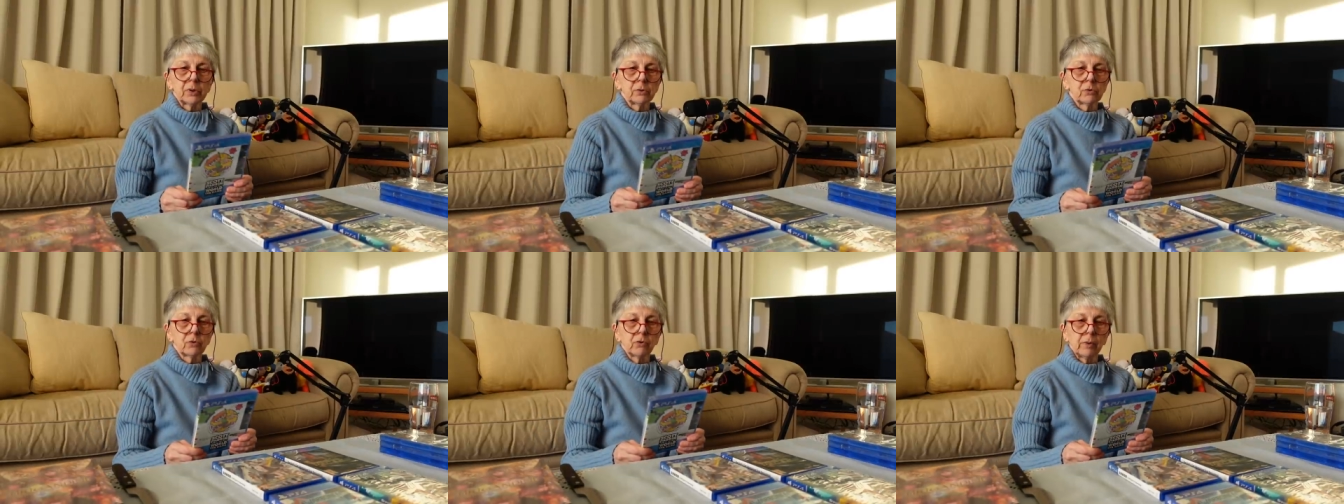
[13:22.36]

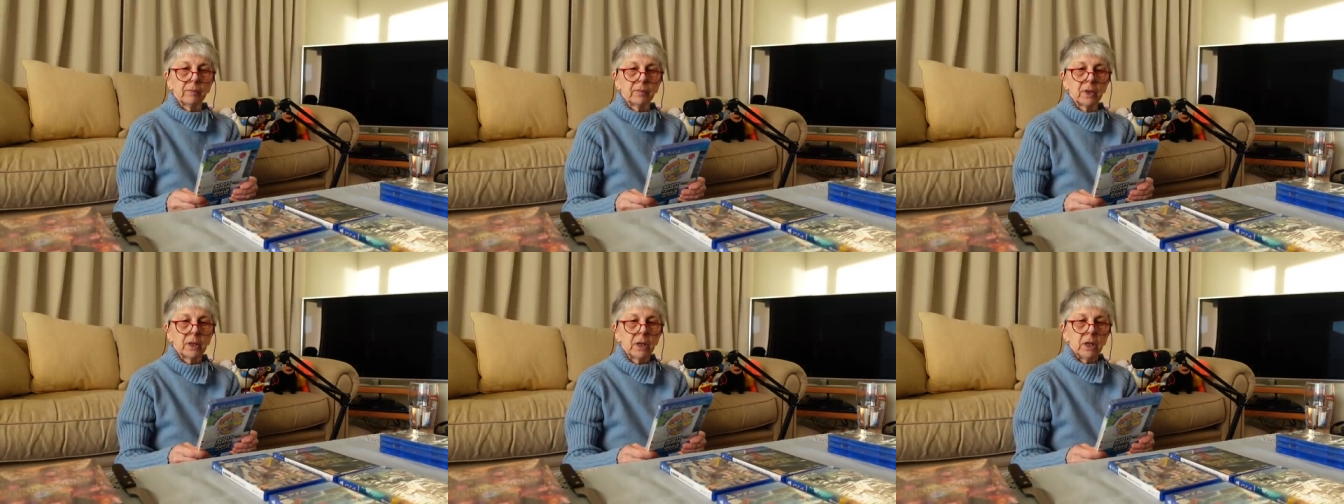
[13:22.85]
Pilgrim.
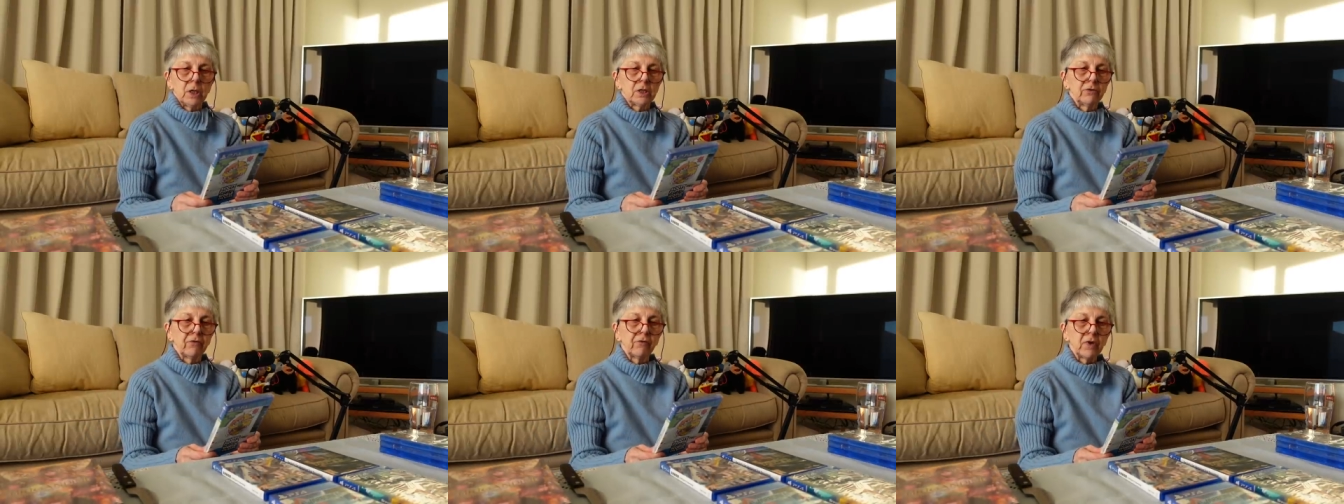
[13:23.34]

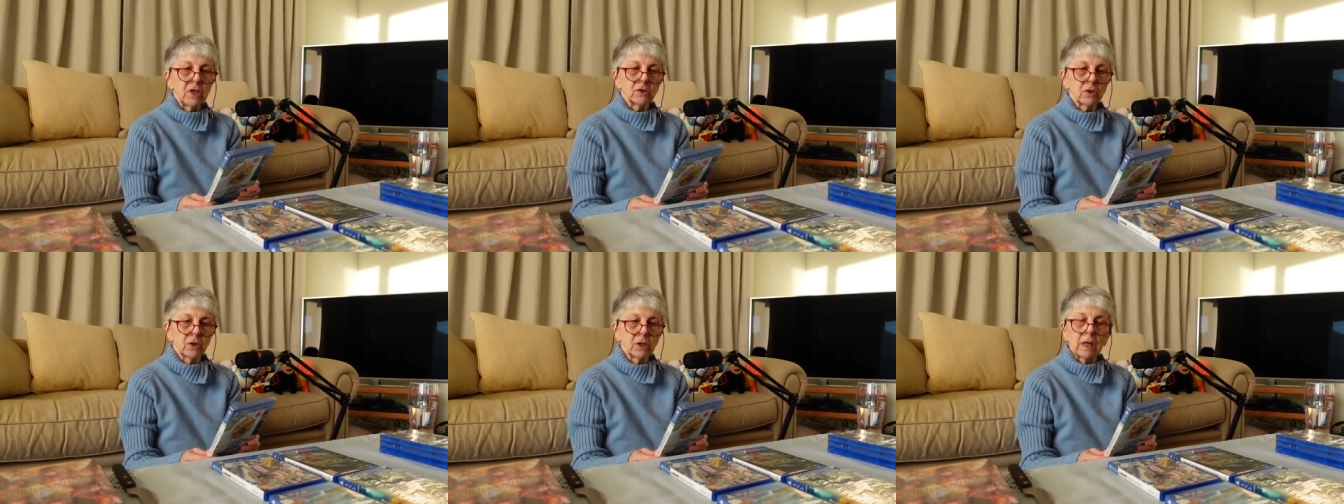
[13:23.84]
Defeat
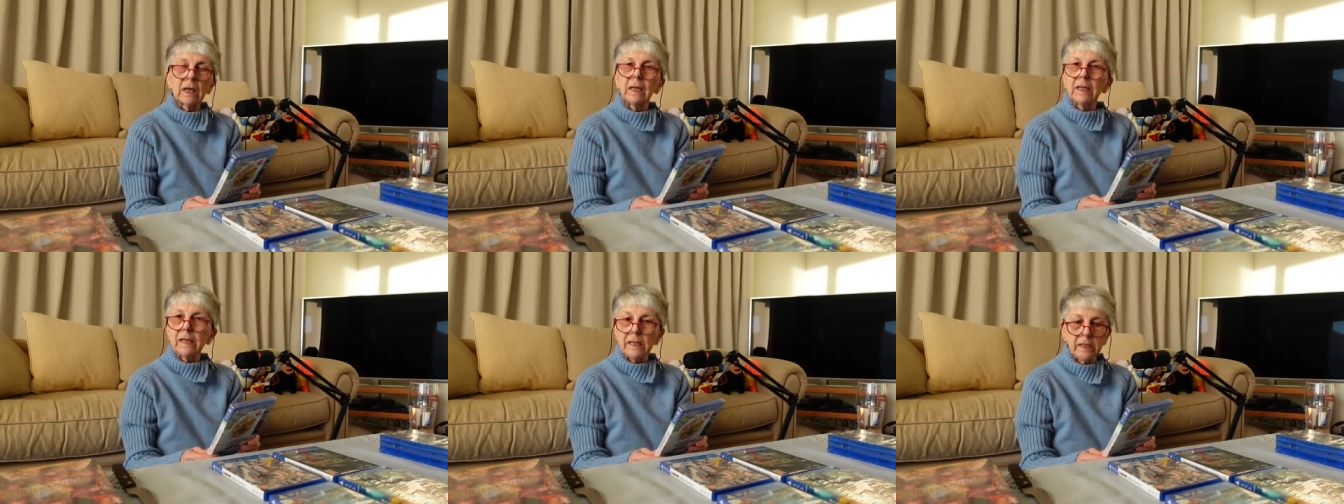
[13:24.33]
the
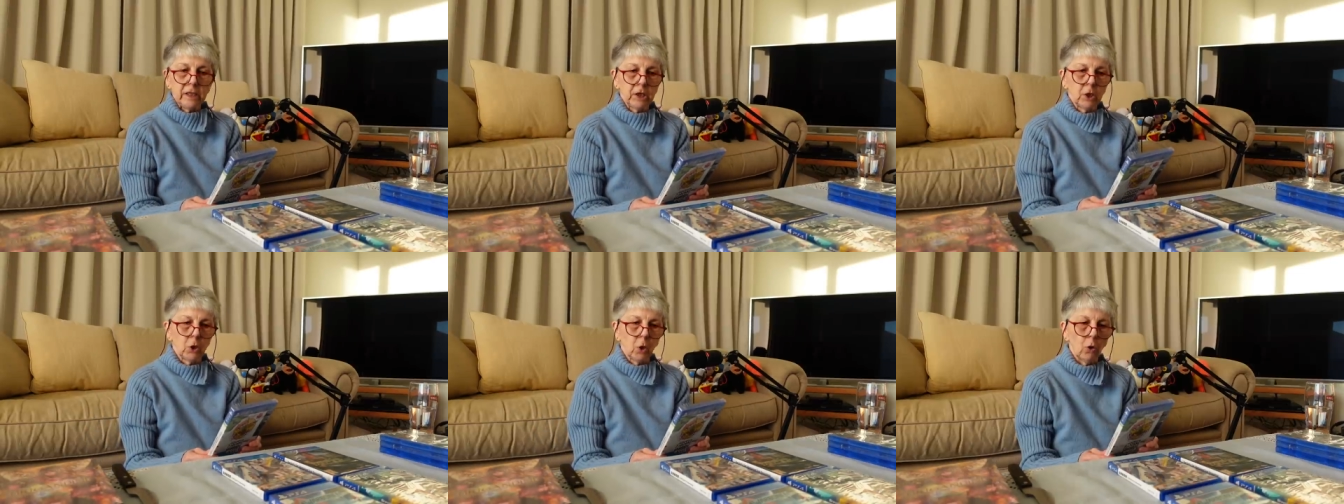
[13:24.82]

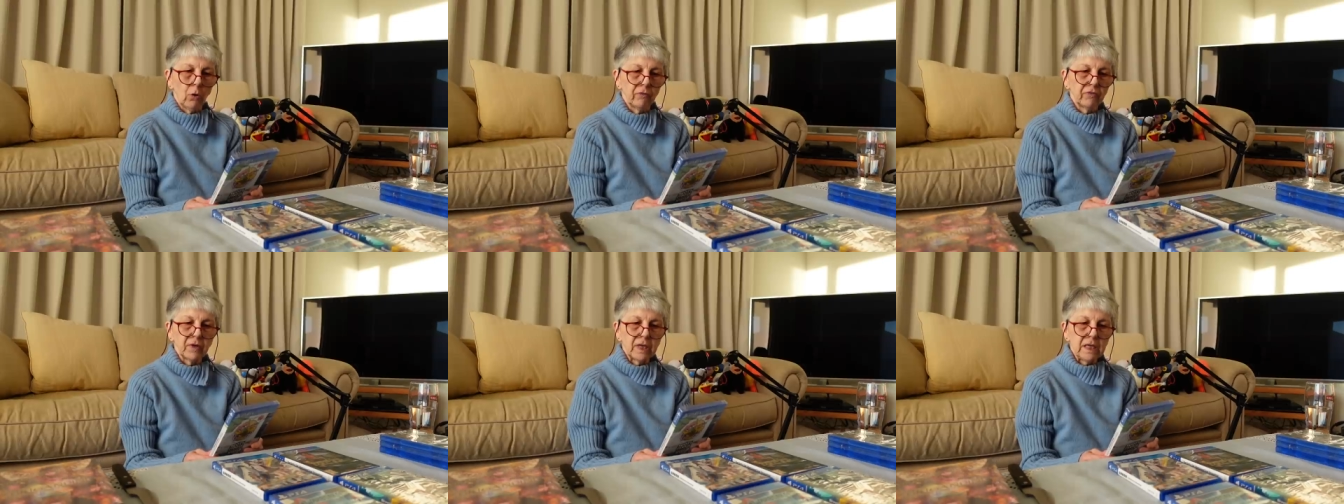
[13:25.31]
League
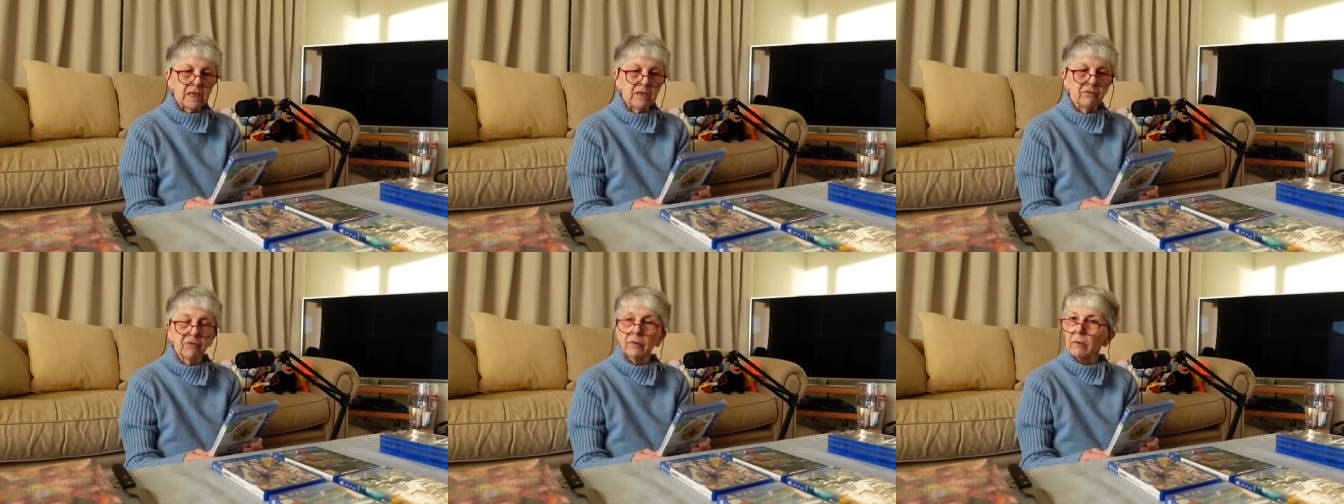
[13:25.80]
of
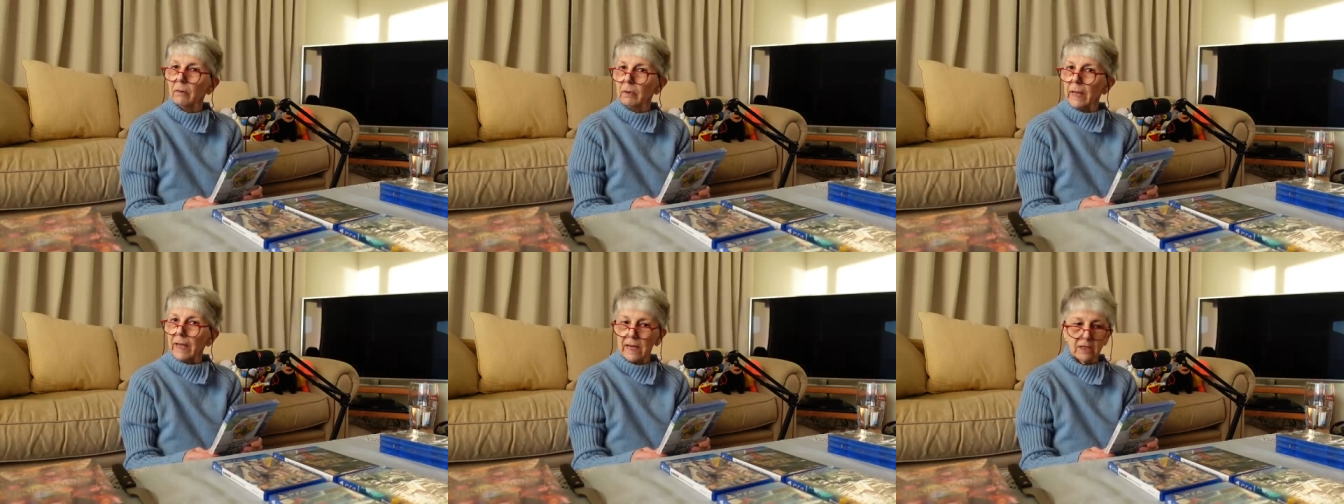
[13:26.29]

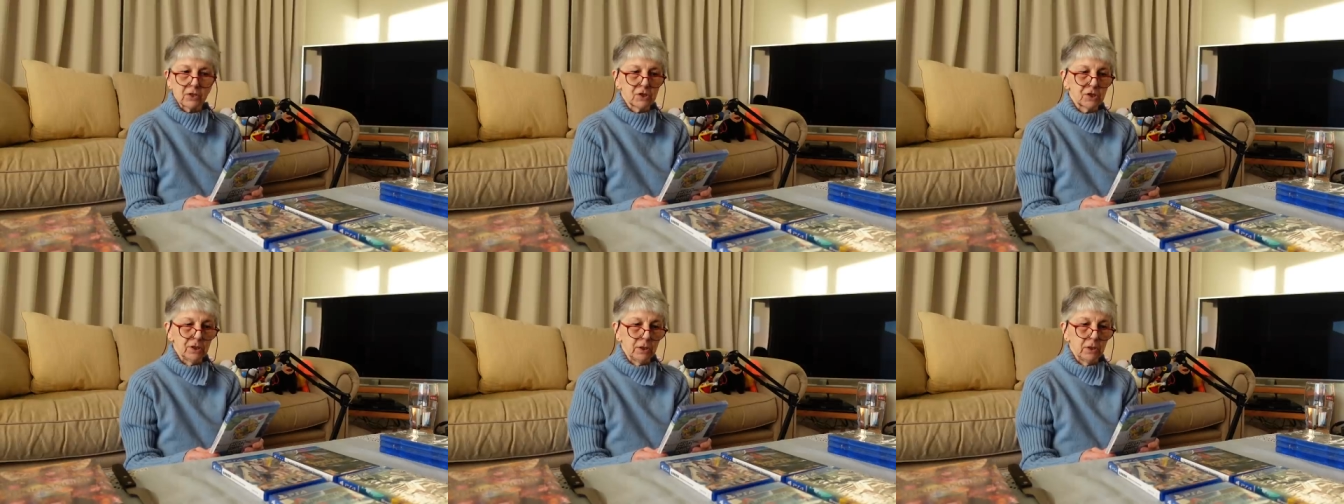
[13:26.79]
Evil
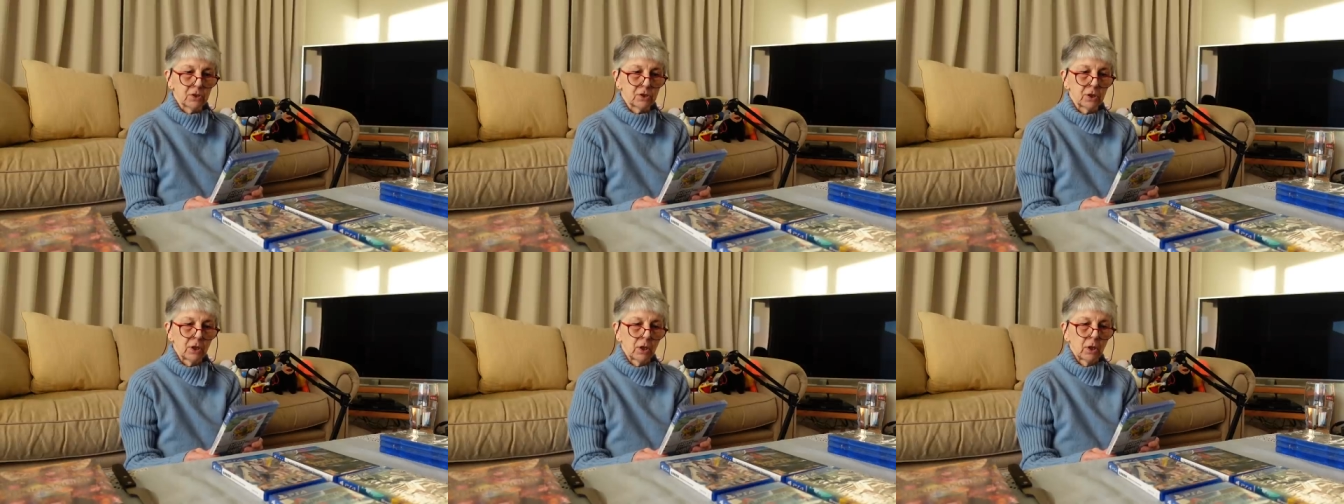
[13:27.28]
Exes.